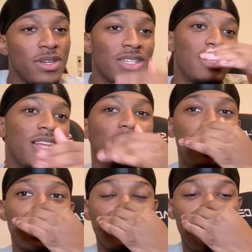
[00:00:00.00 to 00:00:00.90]
It's a lot of
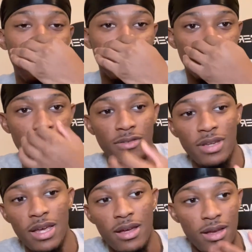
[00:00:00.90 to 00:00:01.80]
things about myself
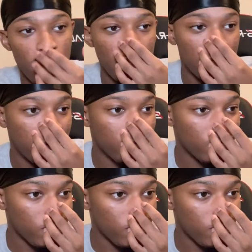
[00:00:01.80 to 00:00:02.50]
that isn't